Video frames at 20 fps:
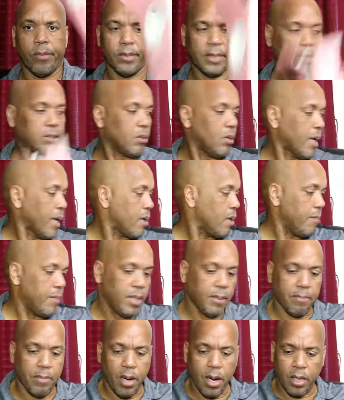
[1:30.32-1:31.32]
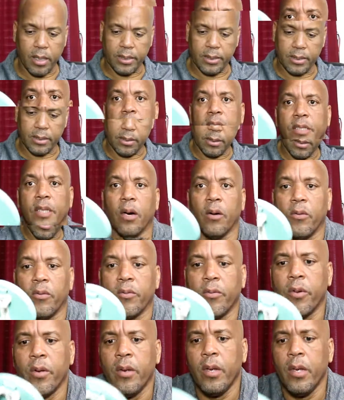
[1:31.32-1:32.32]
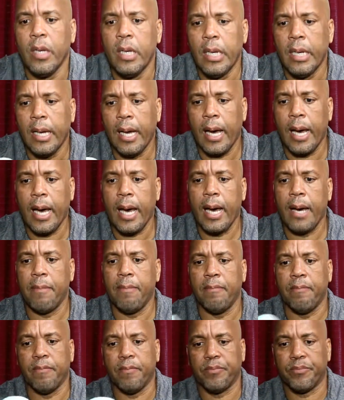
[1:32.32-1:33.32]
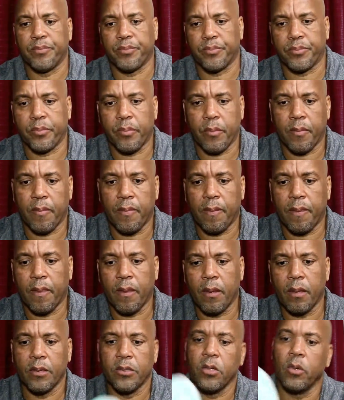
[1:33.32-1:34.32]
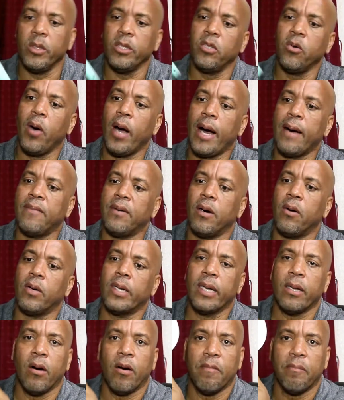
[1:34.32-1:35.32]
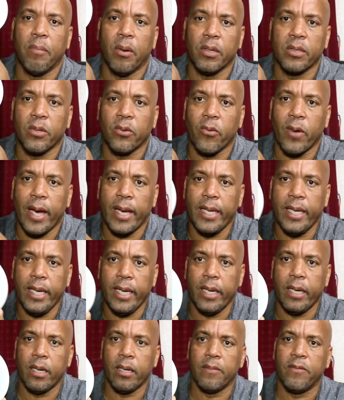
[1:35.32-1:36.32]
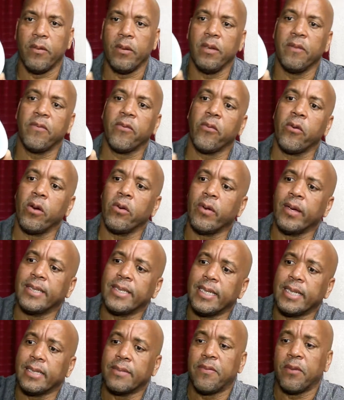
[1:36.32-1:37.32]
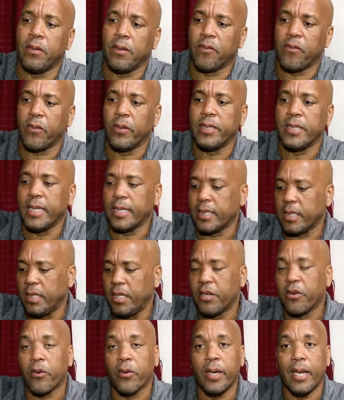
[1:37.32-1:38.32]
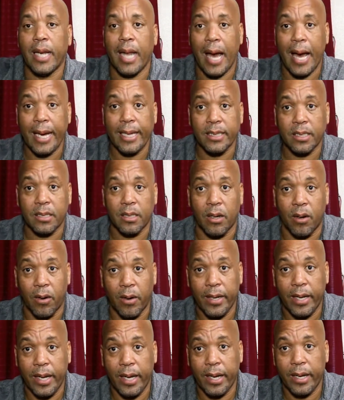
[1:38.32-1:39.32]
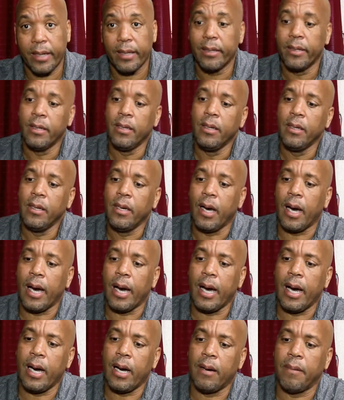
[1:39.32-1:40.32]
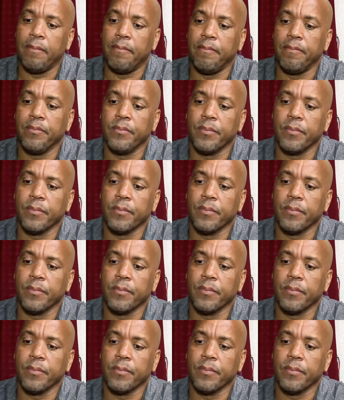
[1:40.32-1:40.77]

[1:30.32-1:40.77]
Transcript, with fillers: That's all that come in the box. So, um, so we do have an on and off button right here for the 306 for the 360 degree lights on there. Um,